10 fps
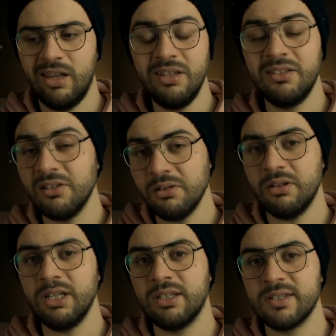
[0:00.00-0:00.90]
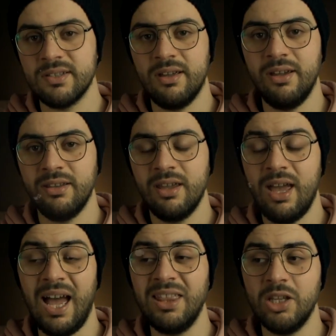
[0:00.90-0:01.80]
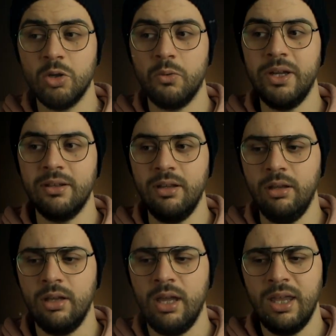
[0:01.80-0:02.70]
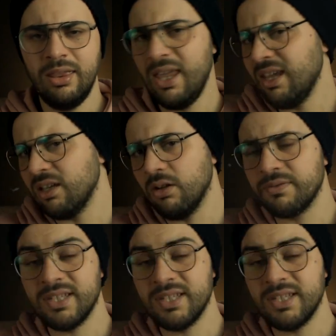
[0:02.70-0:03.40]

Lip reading: interiorly designed and decorated, taking off